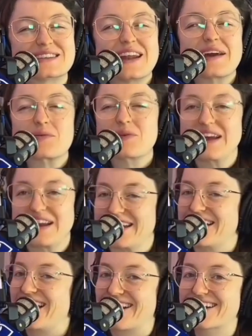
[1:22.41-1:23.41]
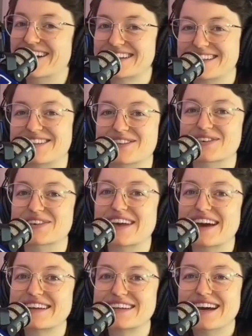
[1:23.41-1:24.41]
like really hard to do
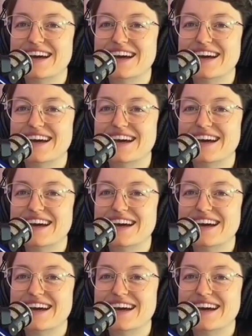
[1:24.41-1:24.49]
that.